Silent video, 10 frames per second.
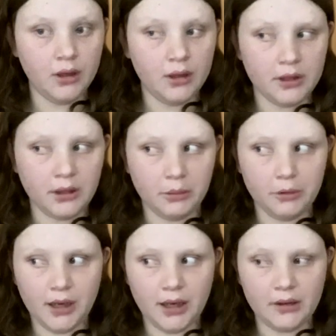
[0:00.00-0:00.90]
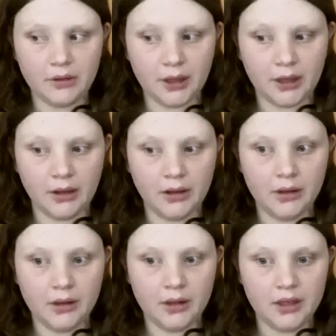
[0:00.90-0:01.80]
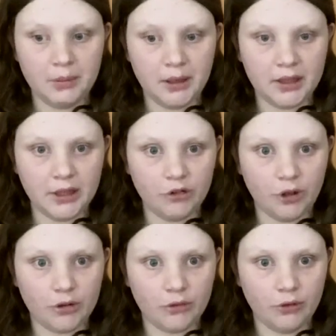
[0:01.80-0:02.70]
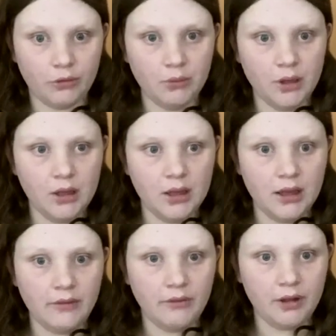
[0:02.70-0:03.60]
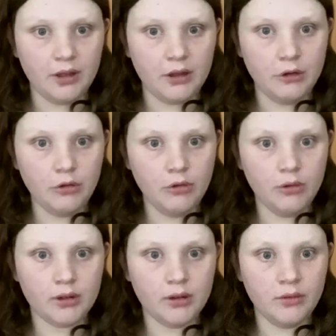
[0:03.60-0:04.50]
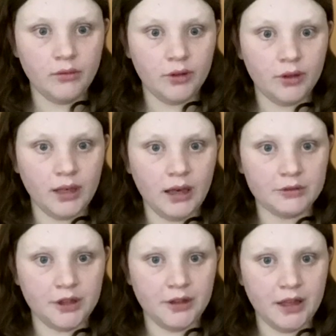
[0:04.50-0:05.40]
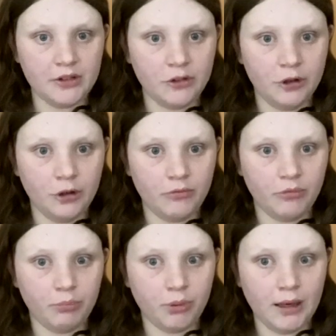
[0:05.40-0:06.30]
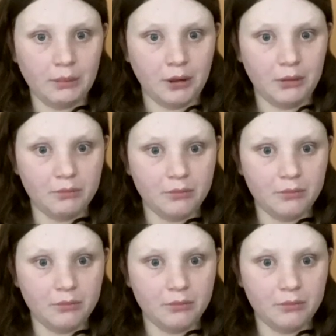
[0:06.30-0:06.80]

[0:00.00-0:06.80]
W-9 is like a independent contractor form. If you didn't fill it out, then that's your problem.